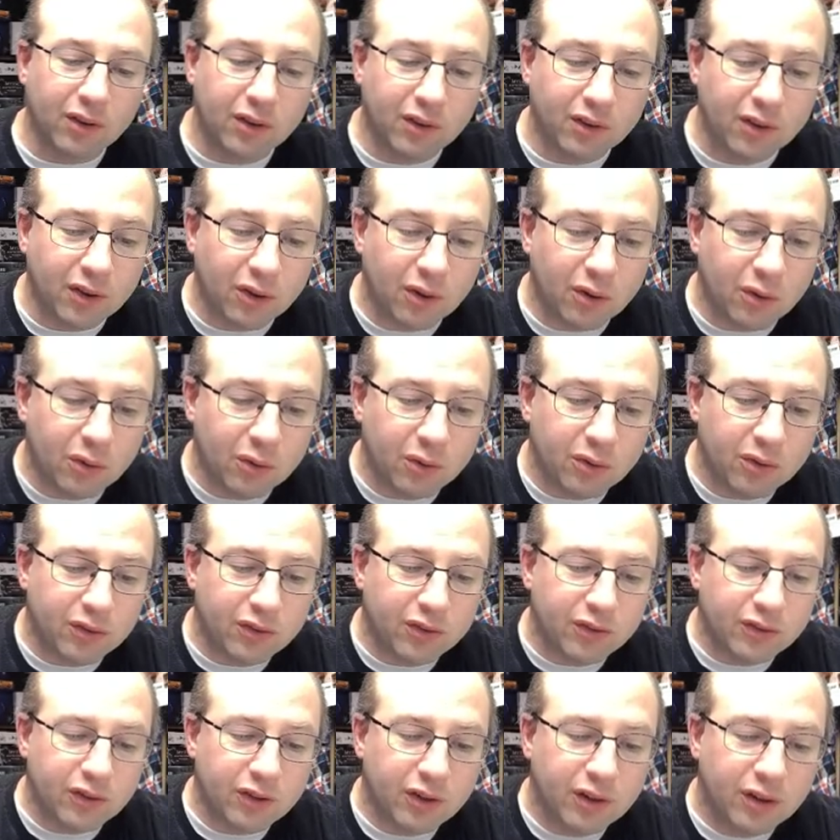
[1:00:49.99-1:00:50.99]

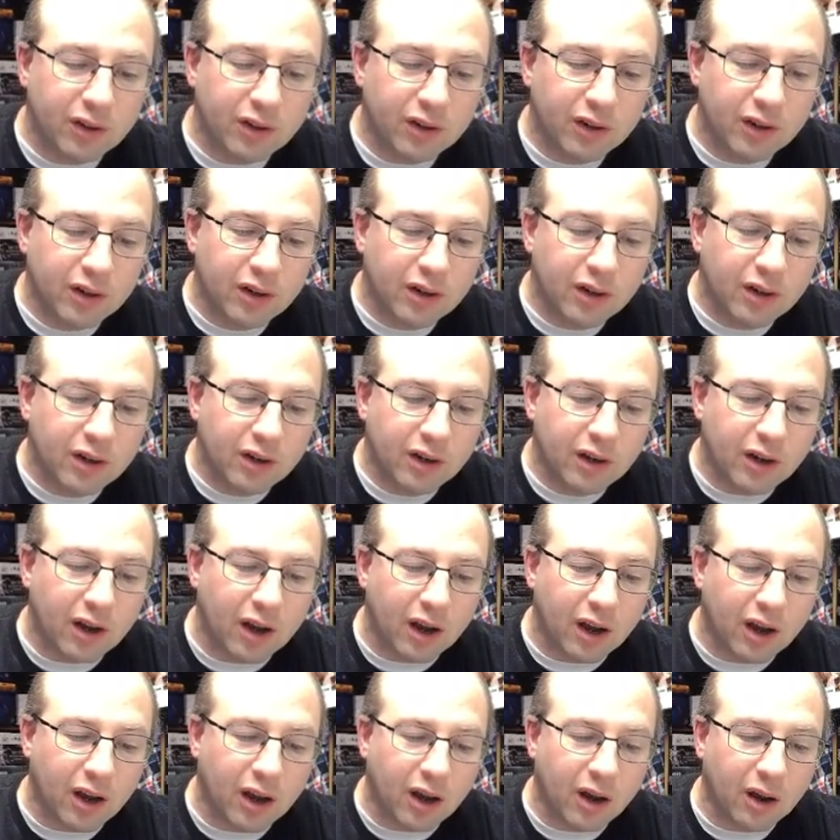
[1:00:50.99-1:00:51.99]
Those,
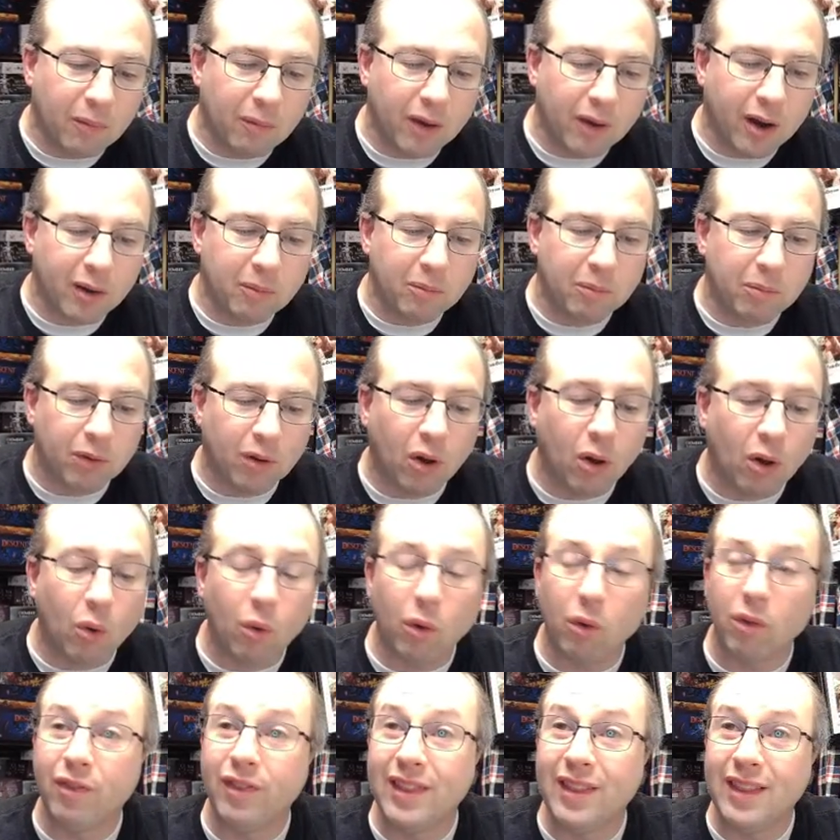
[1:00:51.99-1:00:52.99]
um, I
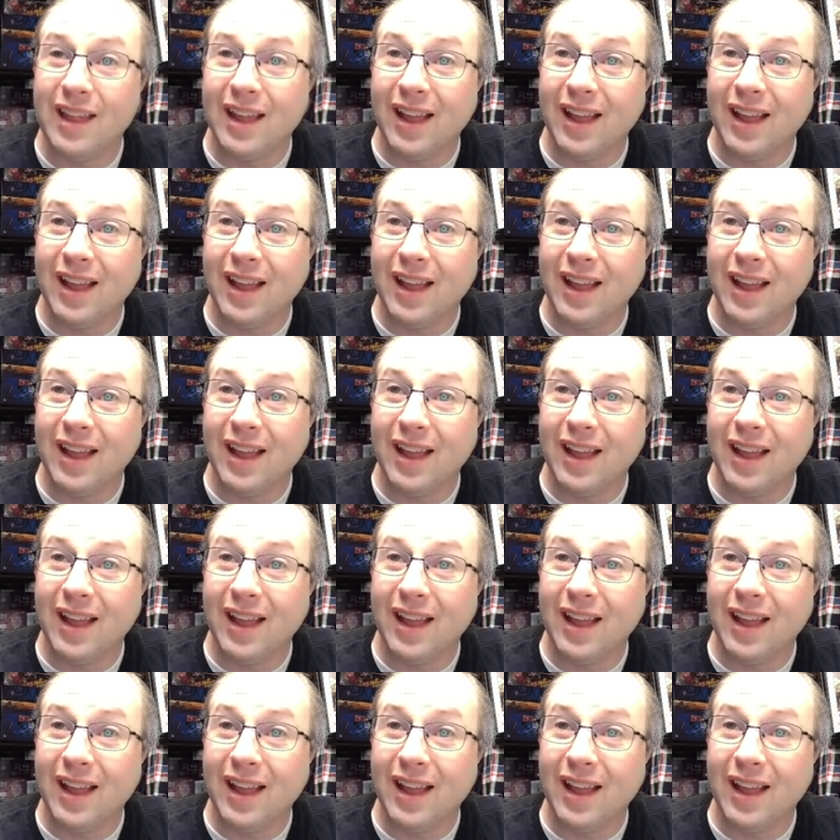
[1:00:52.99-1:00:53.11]
oh,